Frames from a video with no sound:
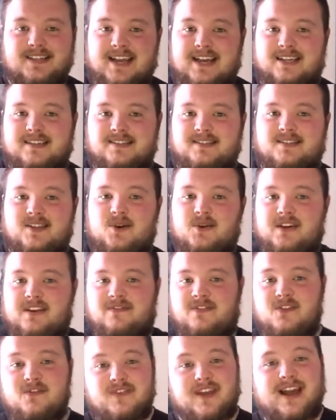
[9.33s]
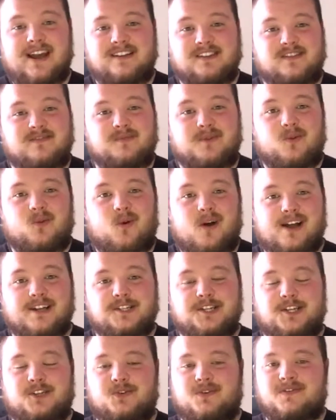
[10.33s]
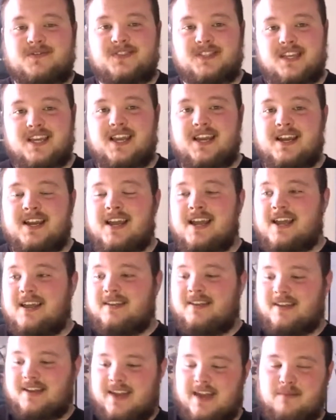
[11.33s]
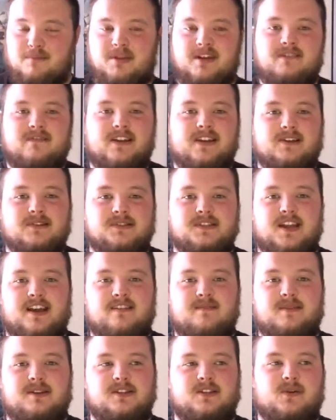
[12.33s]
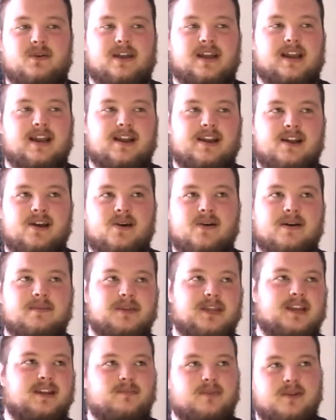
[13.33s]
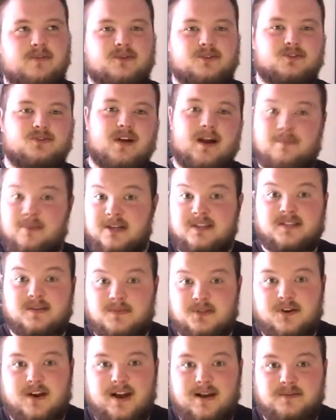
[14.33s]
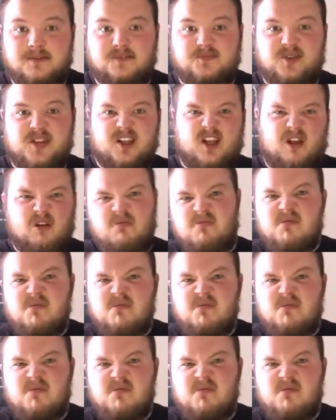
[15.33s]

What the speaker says: Yes, so if you guys have been watching, you have seen the gameplay videos that I've been doing, and I know I'm getting people dropping subscribers and being like,